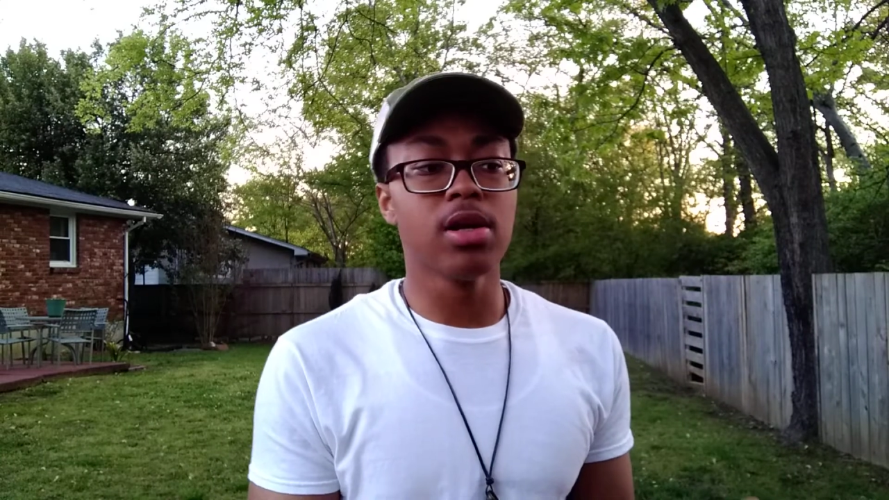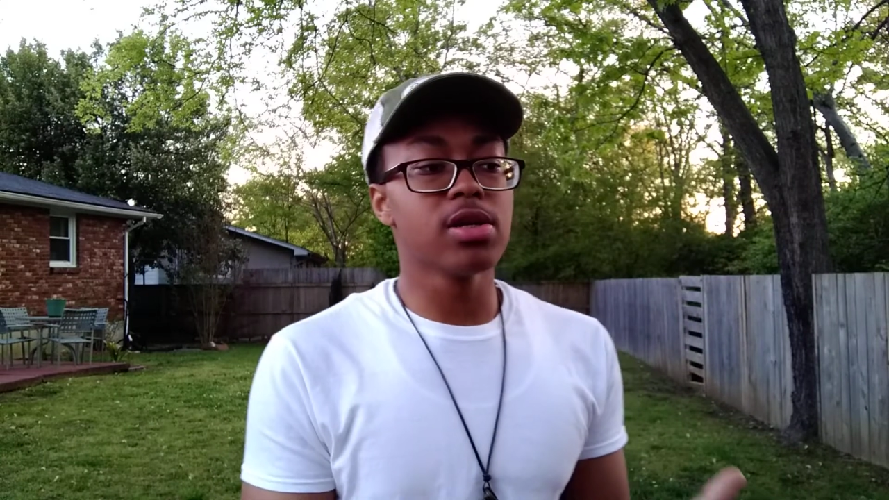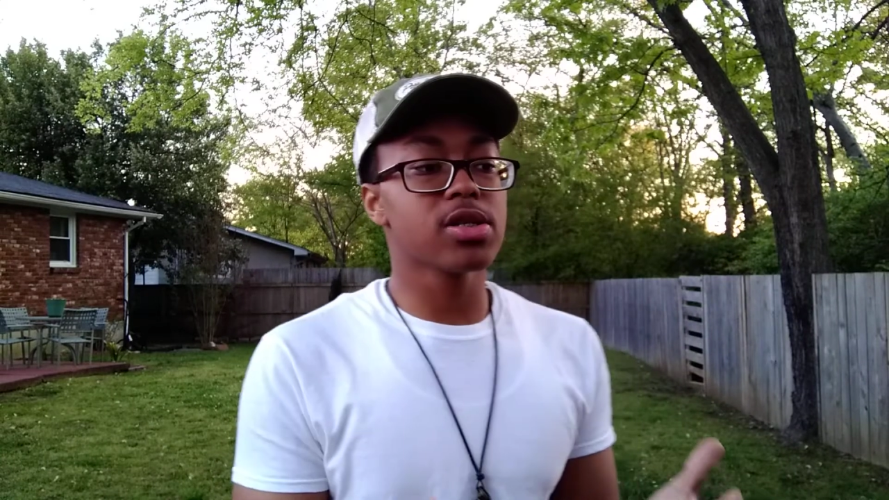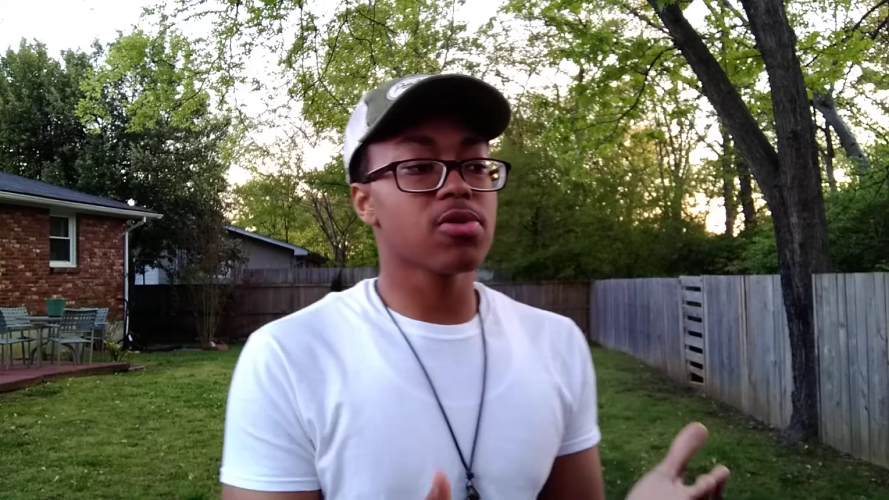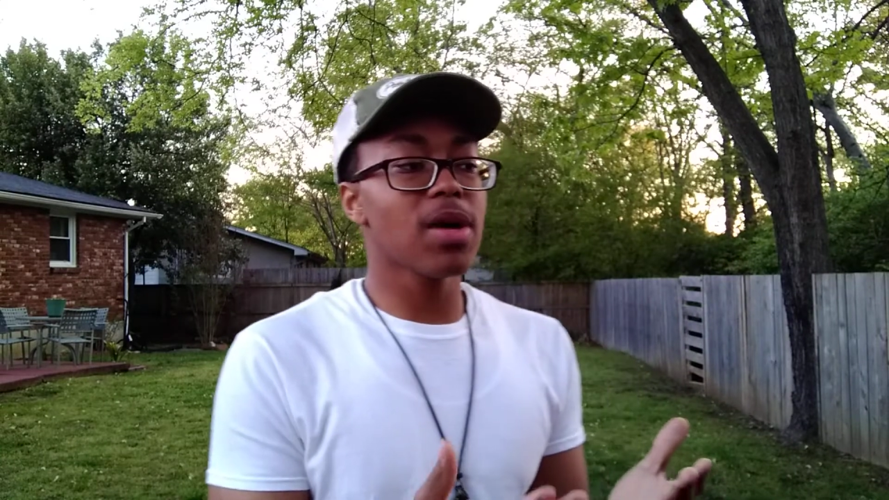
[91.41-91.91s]

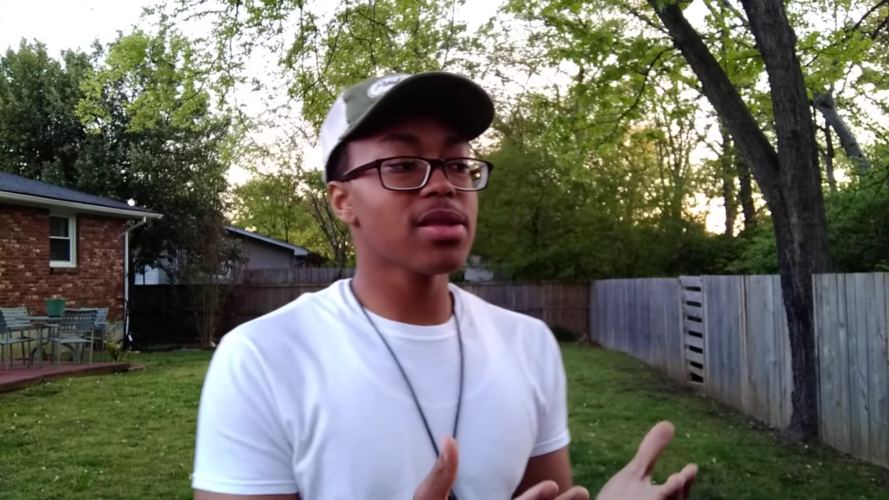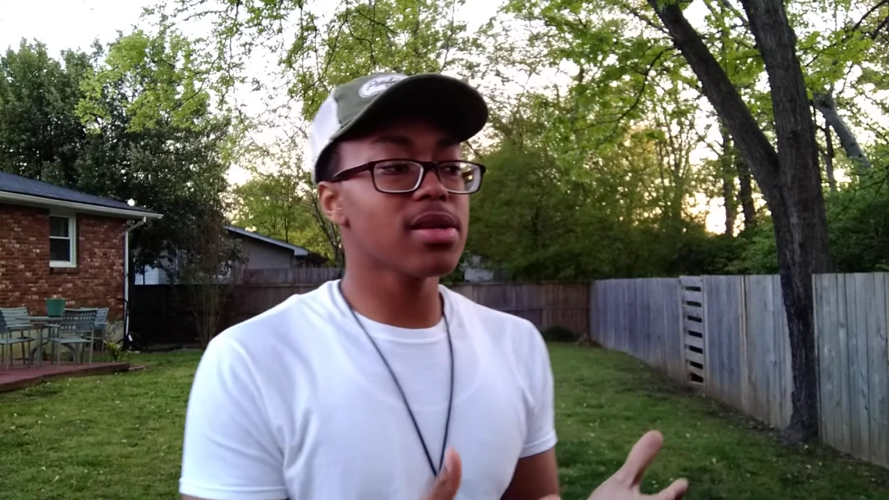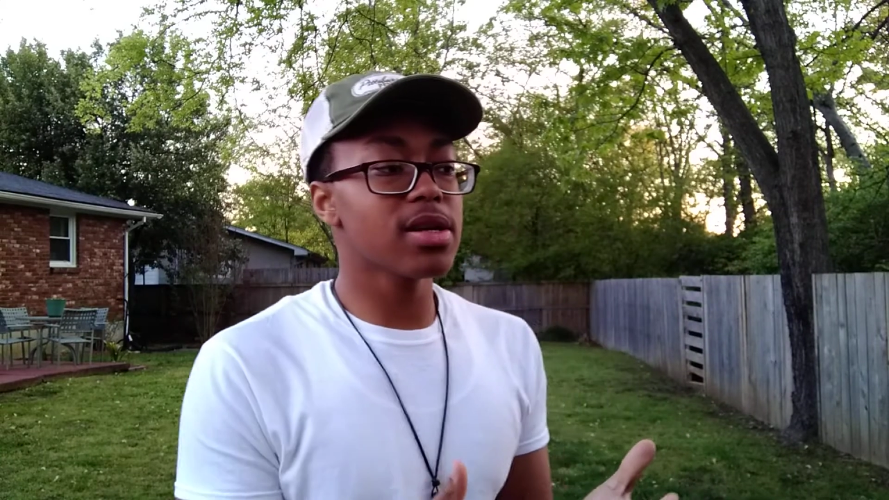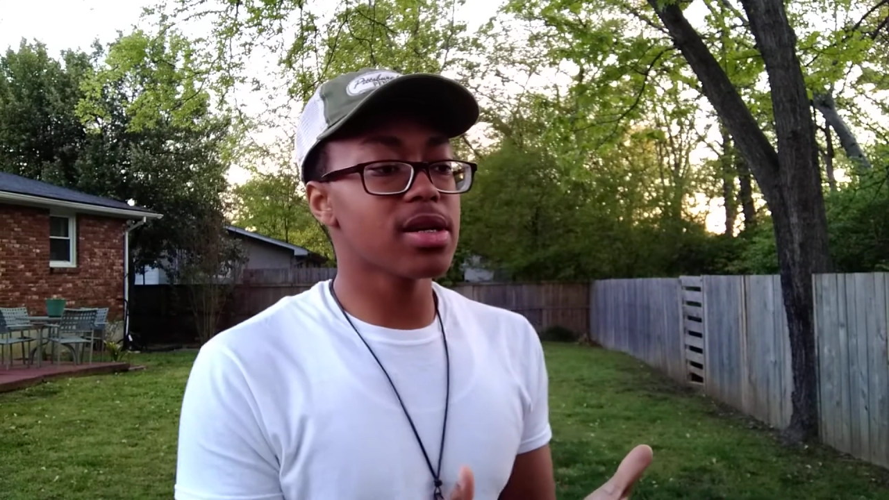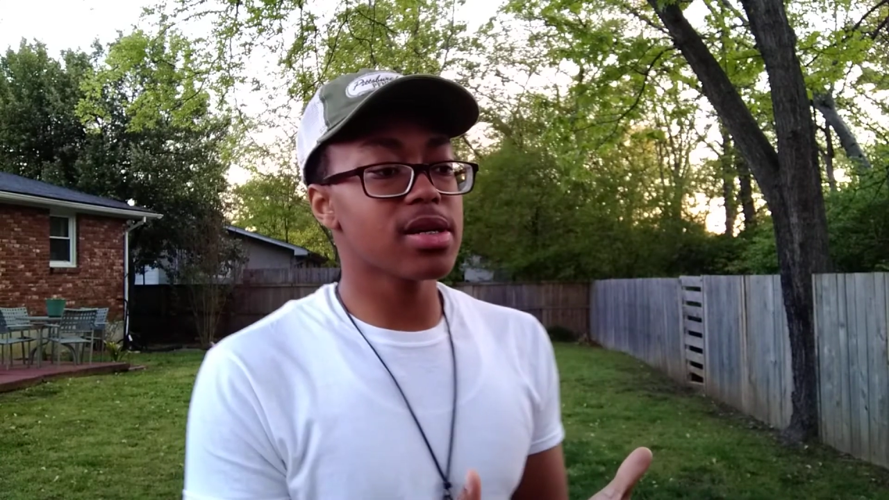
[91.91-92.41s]
So my
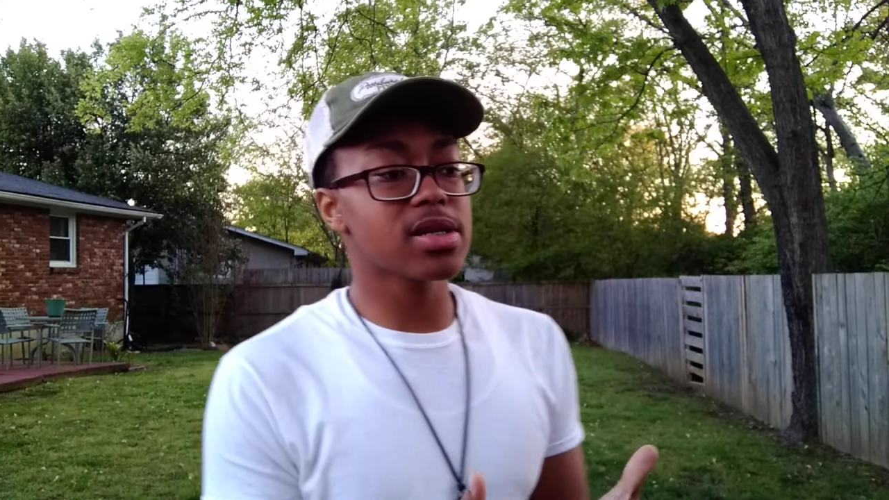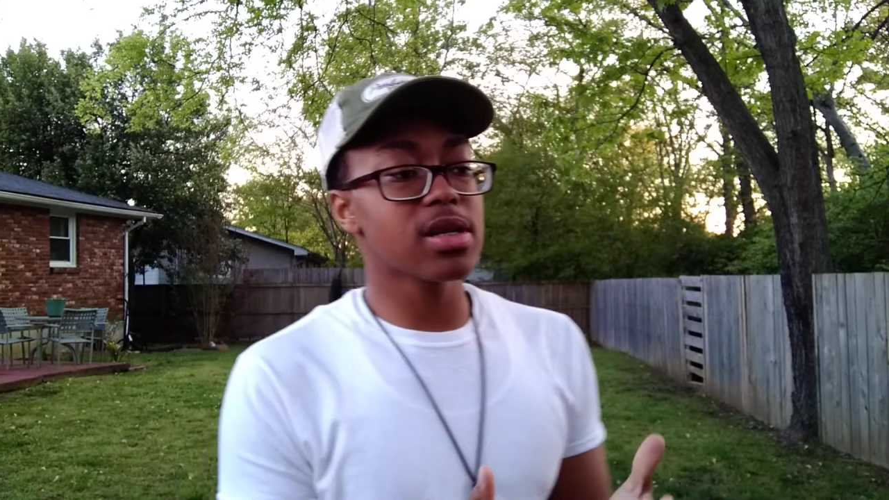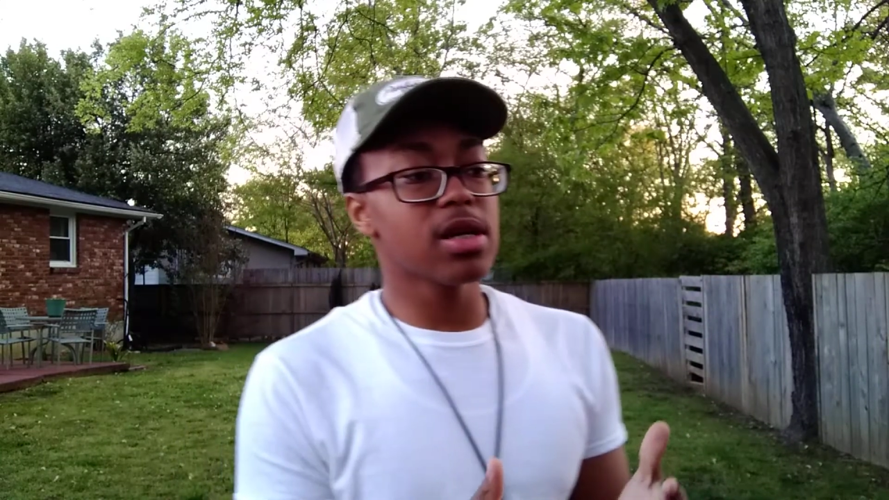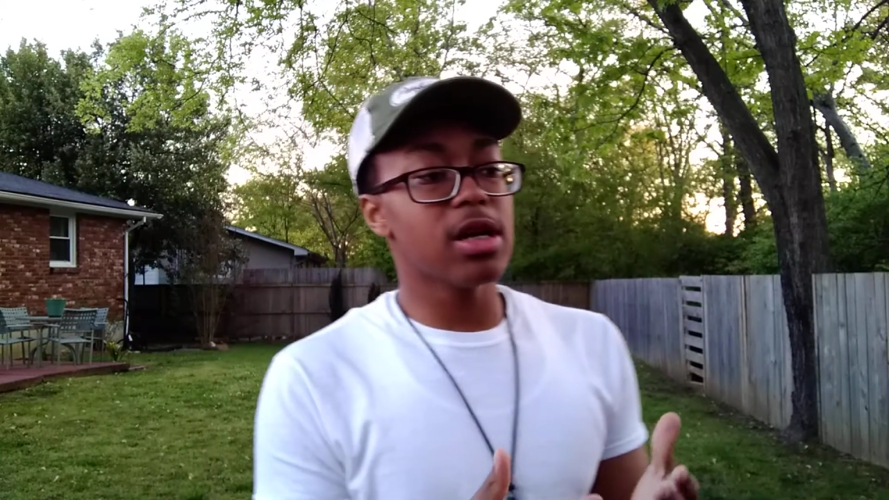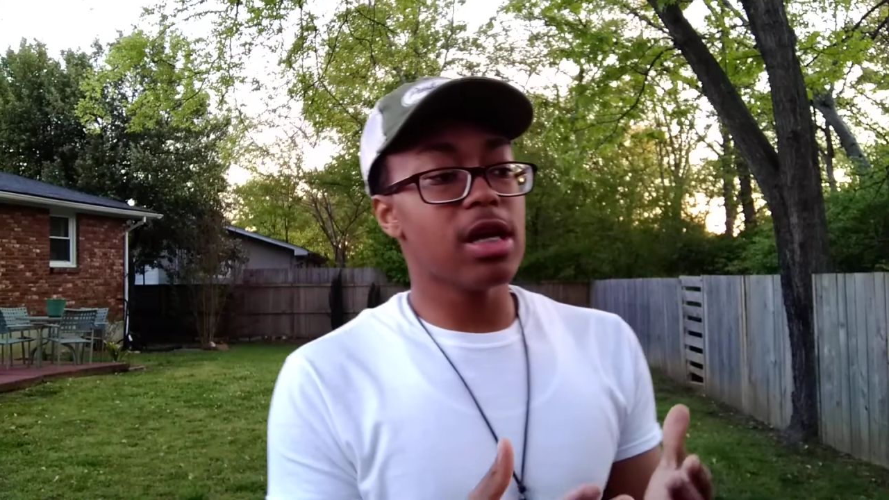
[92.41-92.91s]
thing is,
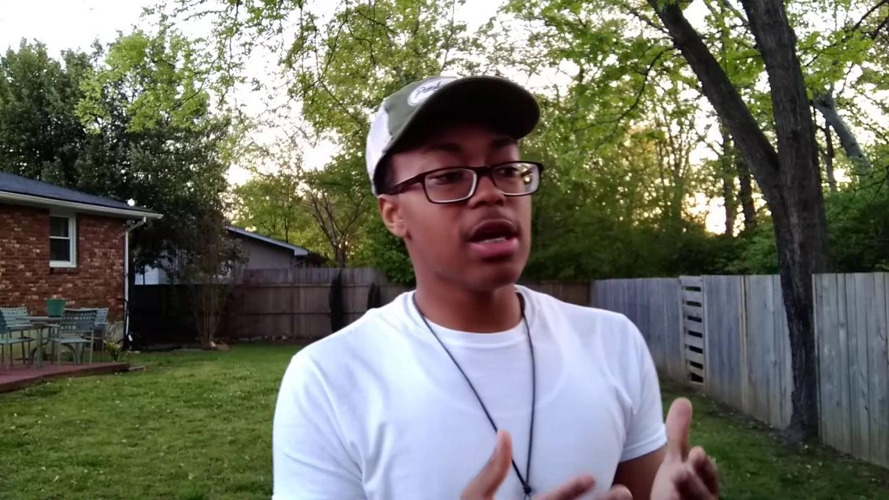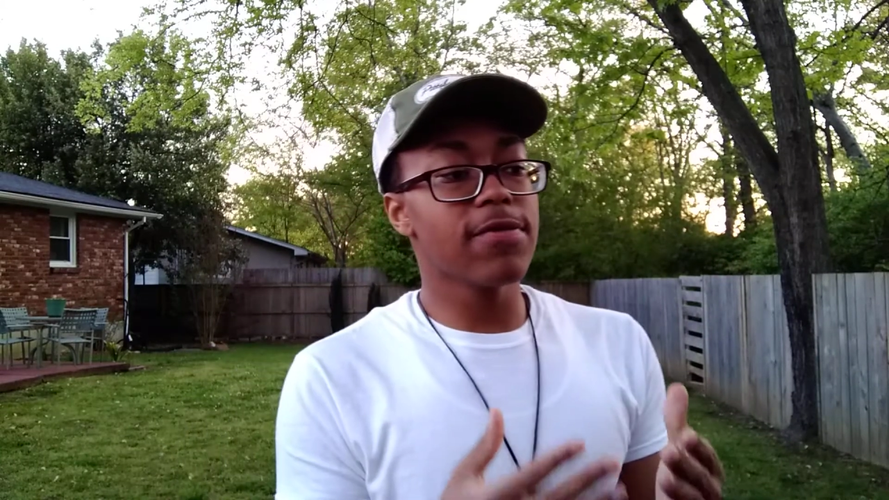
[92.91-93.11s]
if